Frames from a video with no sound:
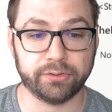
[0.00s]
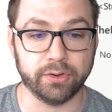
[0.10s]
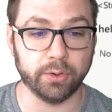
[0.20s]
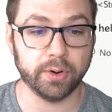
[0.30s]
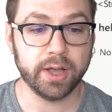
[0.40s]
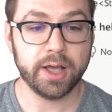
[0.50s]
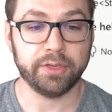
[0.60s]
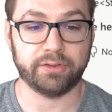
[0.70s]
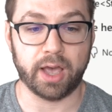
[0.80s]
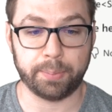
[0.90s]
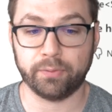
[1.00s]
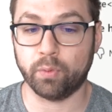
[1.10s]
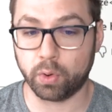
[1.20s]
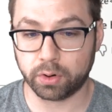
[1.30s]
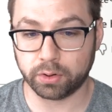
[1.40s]
So the type of
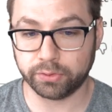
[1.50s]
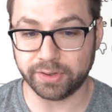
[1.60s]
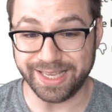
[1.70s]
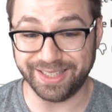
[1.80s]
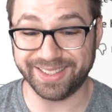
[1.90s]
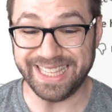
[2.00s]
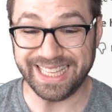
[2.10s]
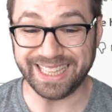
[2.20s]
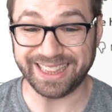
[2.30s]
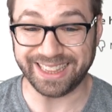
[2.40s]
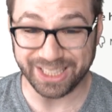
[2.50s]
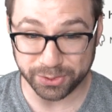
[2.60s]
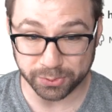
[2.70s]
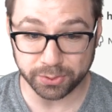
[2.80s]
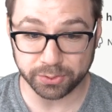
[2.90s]
world is the
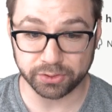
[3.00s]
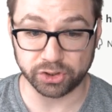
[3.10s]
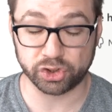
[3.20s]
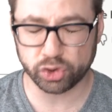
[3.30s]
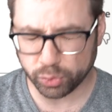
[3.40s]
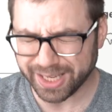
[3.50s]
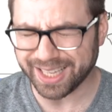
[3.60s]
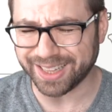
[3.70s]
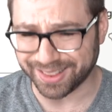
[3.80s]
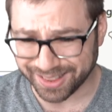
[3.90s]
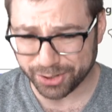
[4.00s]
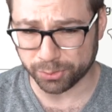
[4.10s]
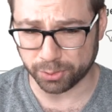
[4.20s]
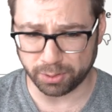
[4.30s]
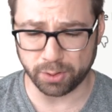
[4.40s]
literal, the string
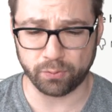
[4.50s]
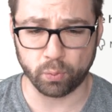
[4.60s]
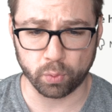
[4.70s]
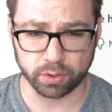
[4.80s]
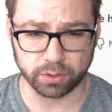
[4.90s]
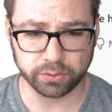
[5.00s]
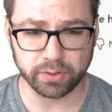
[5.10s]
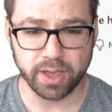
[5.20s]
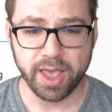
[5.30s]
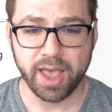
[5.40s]
literal of world.